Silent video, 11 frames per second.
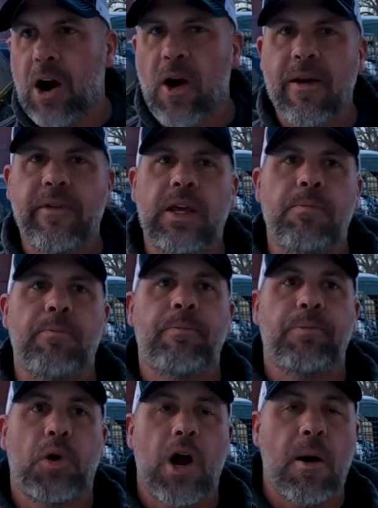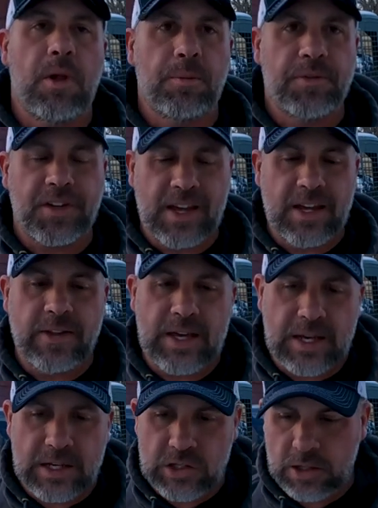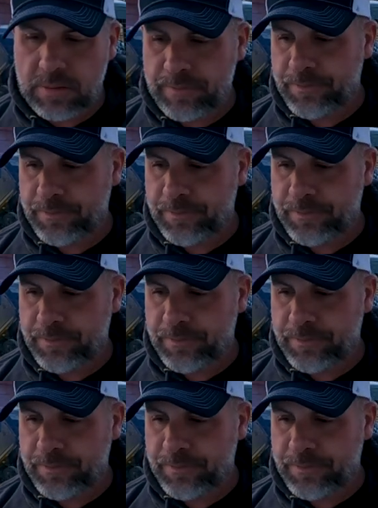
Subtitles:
don't have any problems in the engine,